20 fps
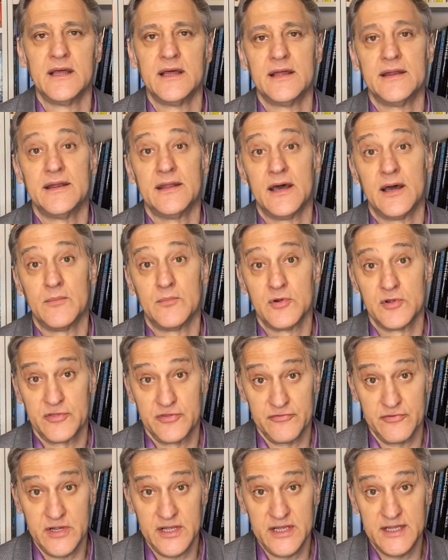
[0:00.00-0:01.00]
Number
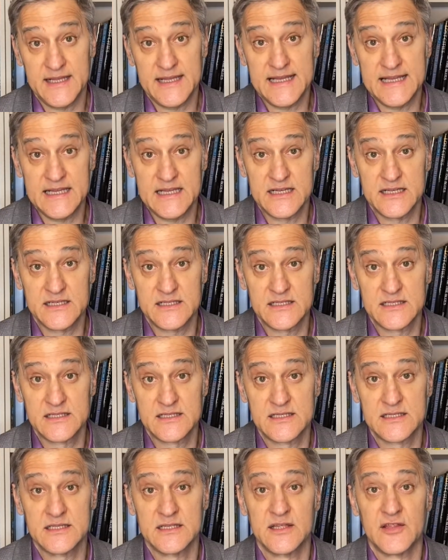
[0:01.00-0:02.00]
3
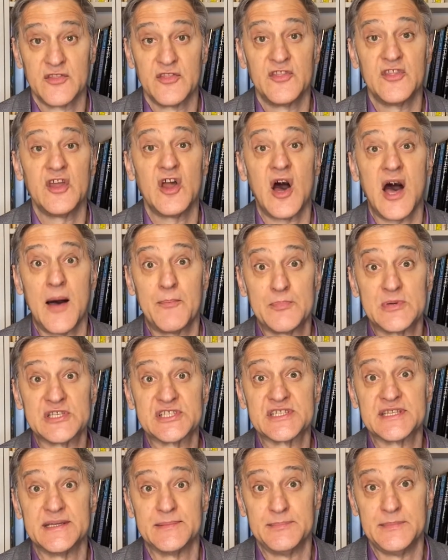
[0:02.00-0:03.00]
is the
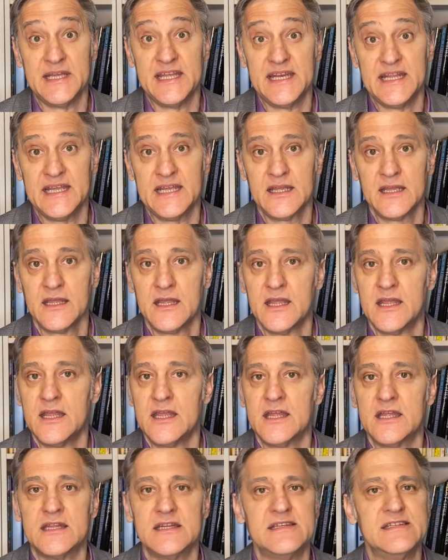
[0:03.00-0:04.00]
opposite meaning,
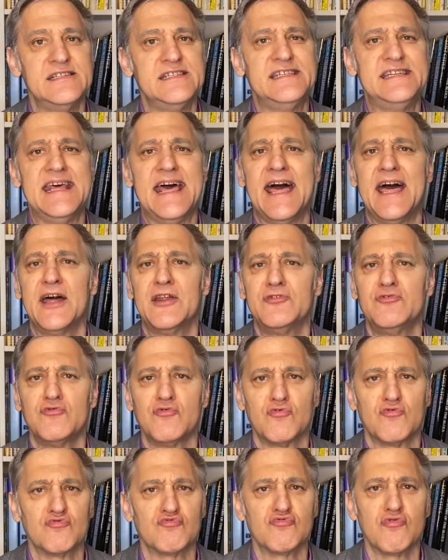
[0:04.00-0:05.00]
dead
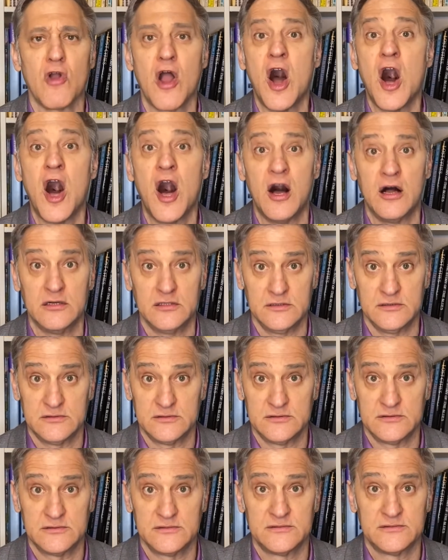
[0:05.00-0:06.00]
wrong.
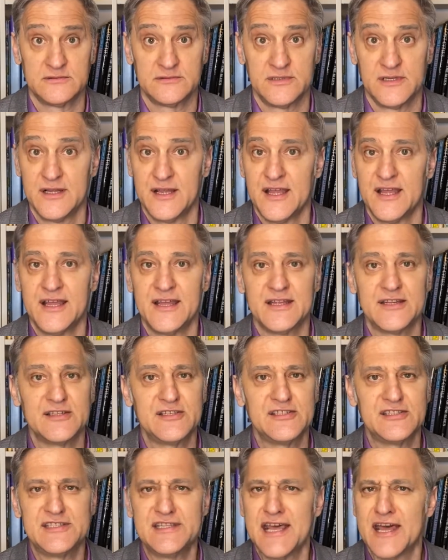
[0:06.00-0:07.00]

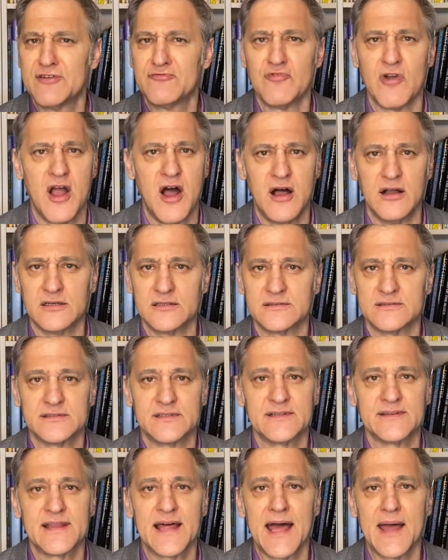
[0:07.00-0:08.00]
Dead wrong.
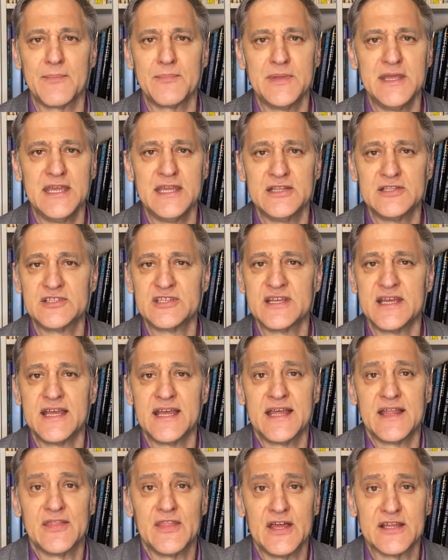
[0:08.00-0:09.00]
That means
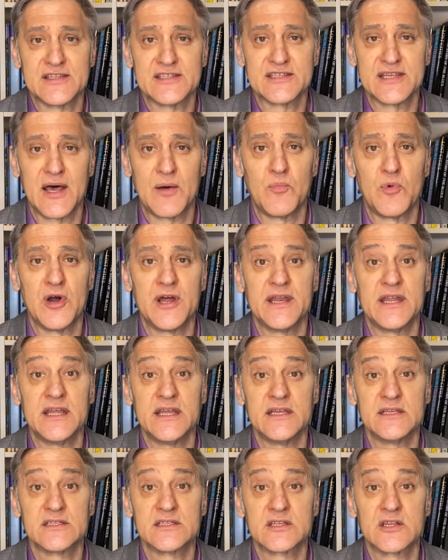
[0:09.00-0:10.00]
that someone
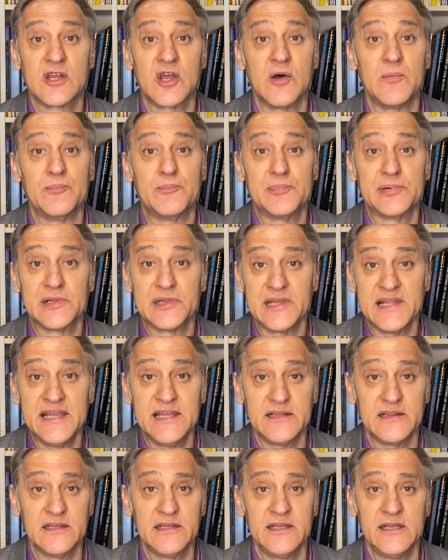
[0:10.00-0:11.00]
is
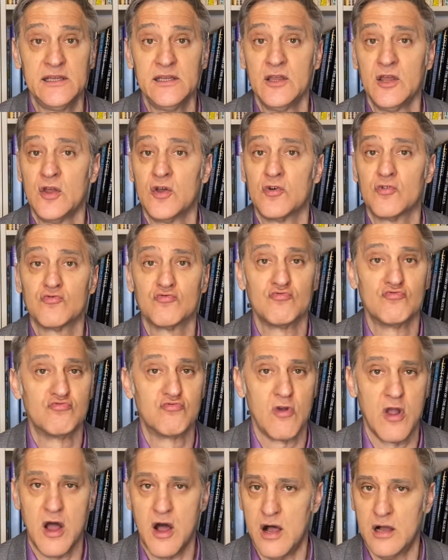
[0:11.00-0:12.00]
completely
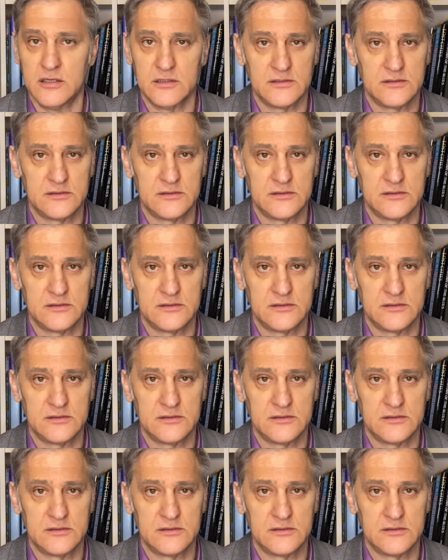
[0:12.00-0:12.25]
wrong.